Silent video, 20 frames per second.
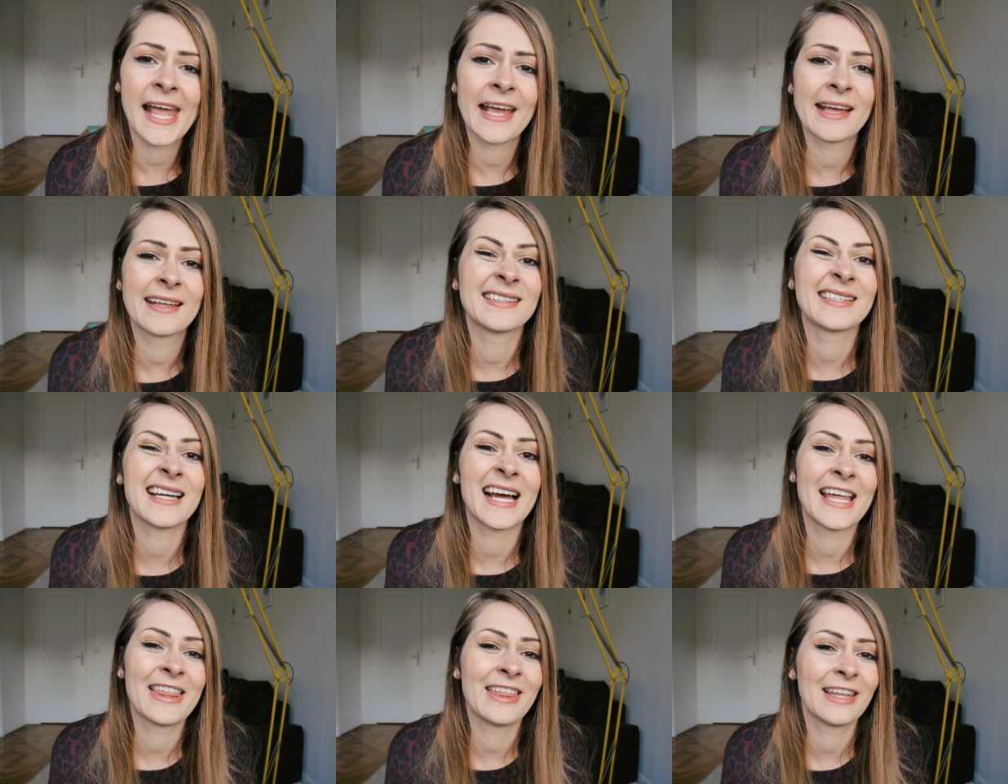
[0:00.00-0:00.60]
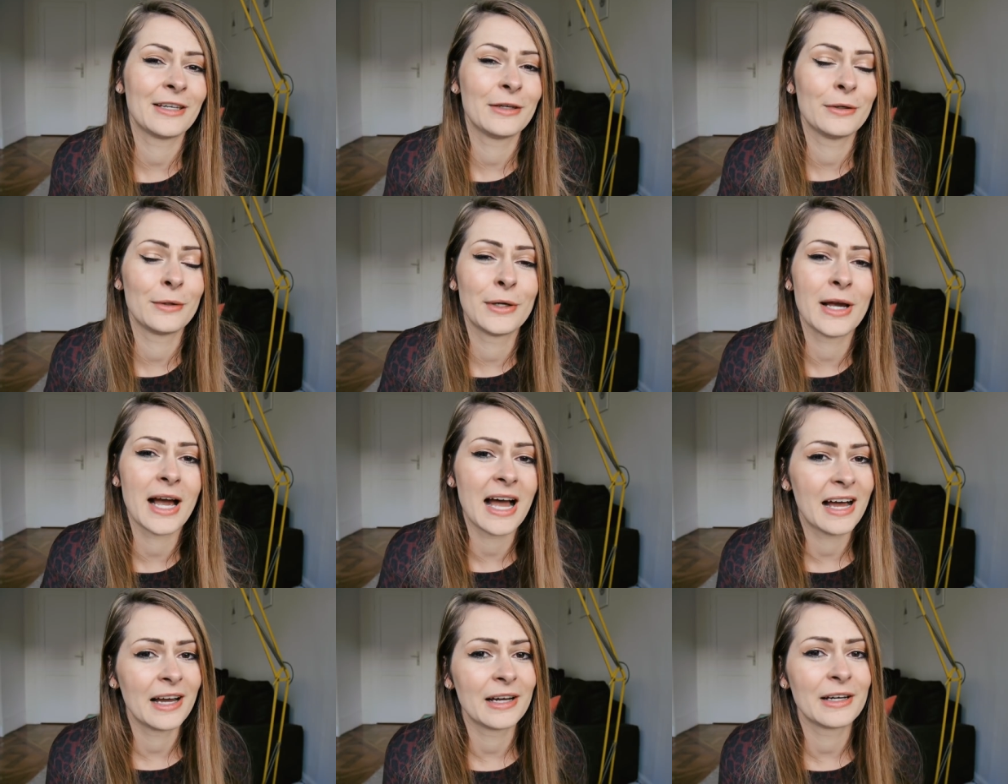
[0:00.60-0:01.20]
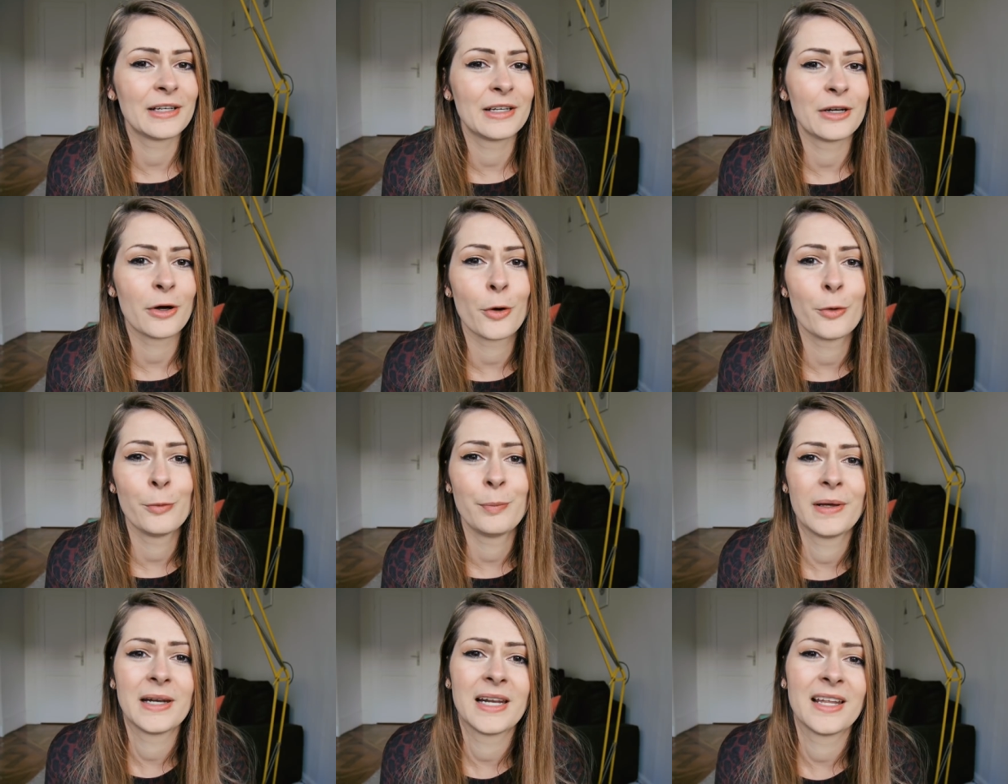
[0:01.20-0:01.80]
And I think you can't
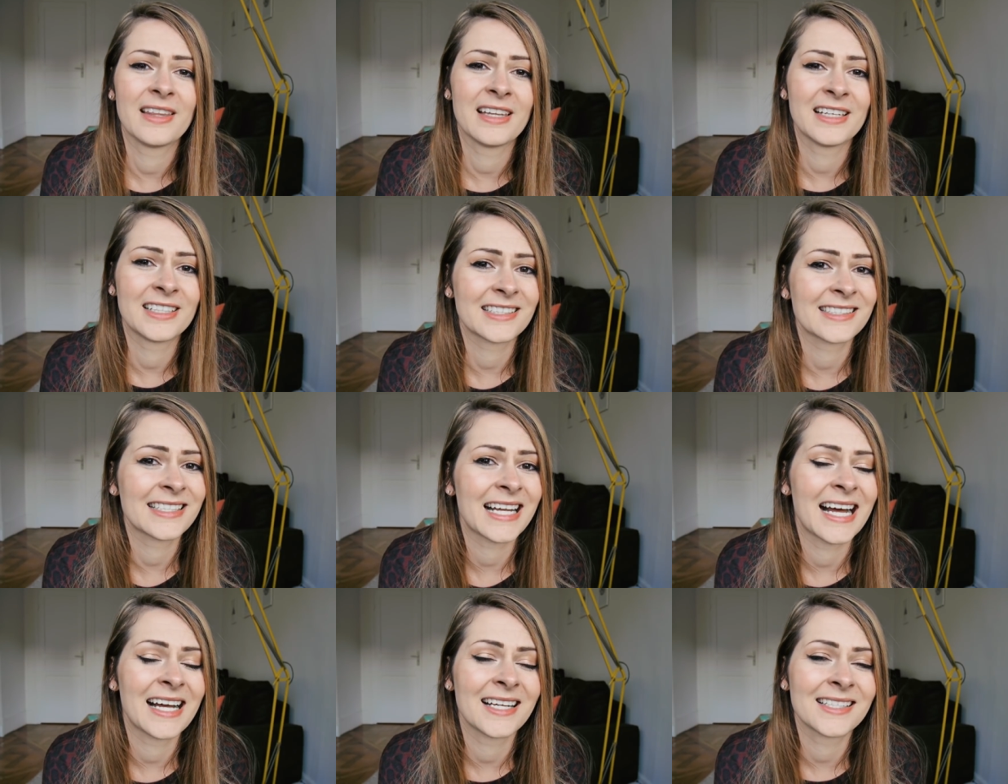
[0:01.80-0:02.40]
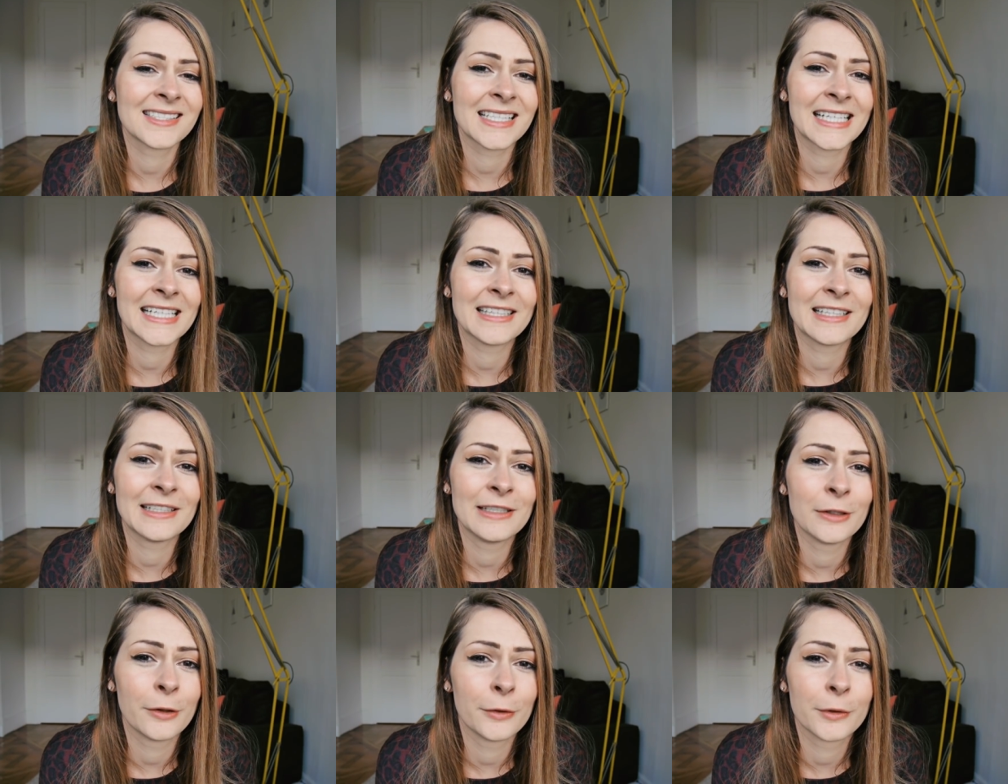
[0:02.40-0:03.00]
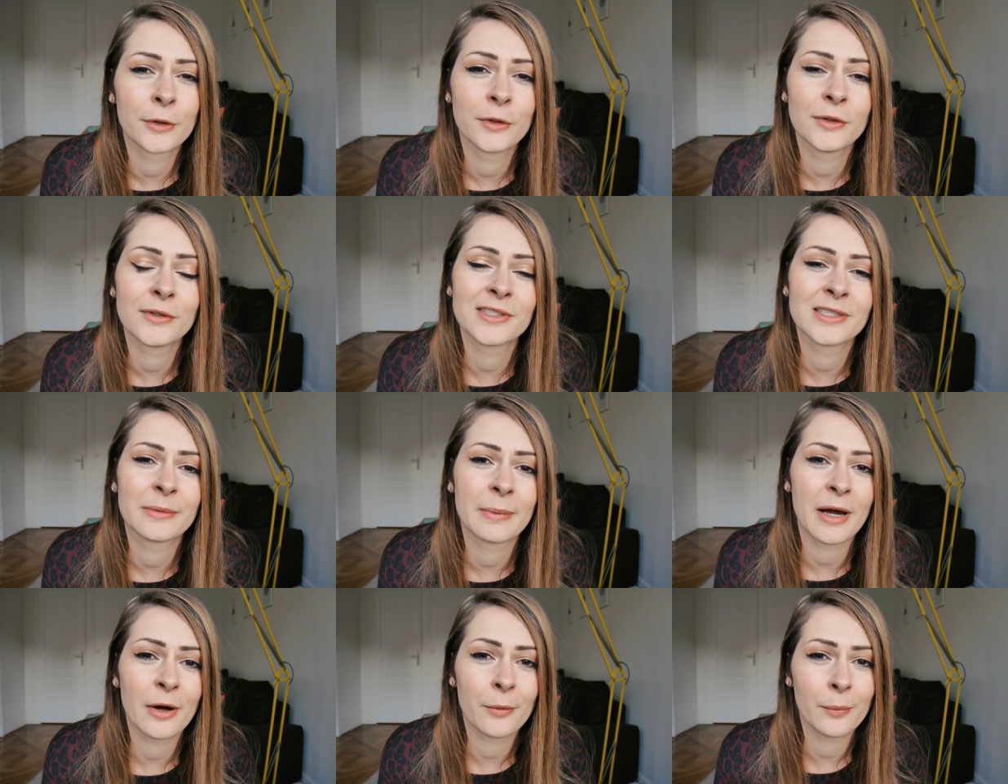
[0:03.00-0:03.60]
go better than just asking the
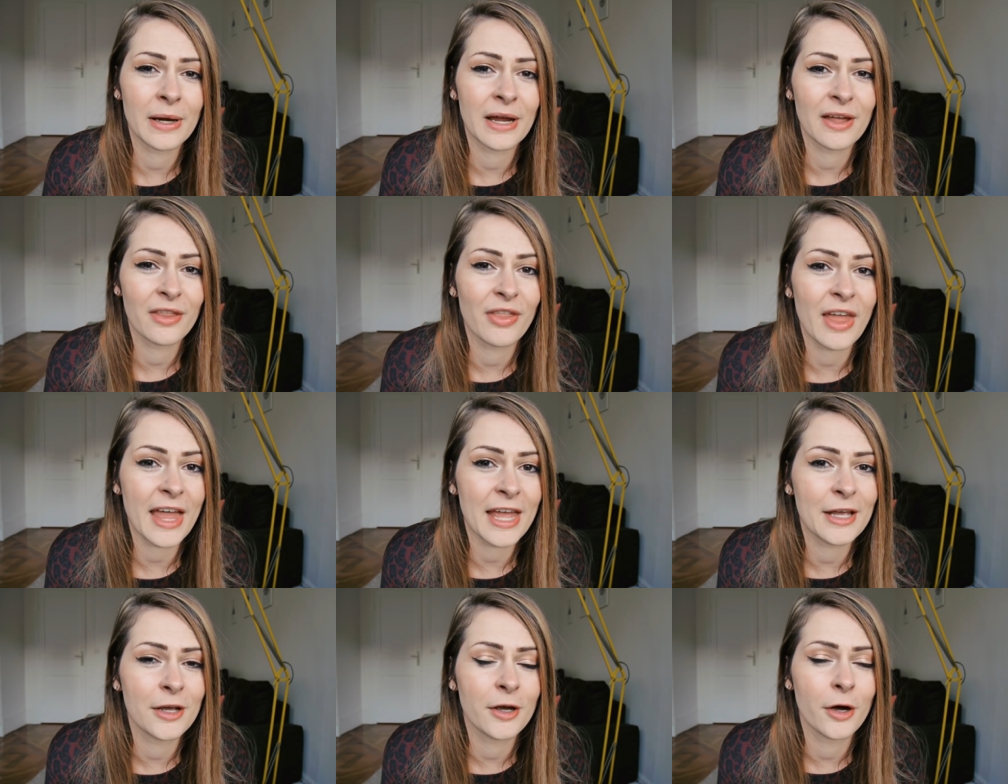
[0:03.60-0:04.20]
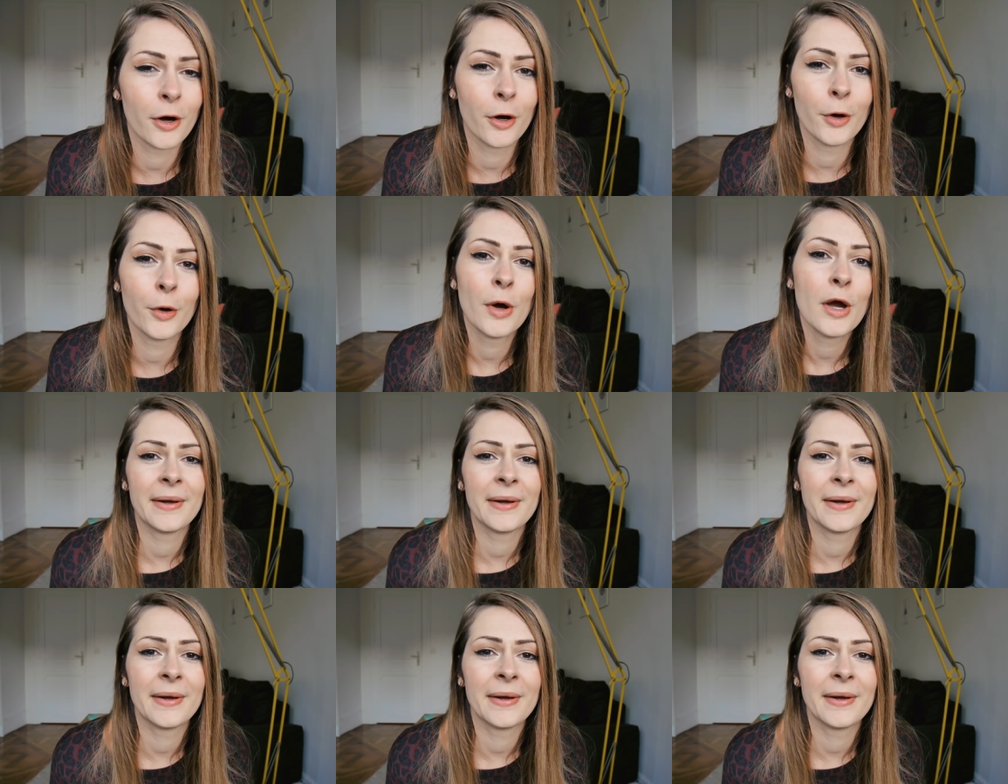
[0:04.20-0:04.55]
locals about where they go.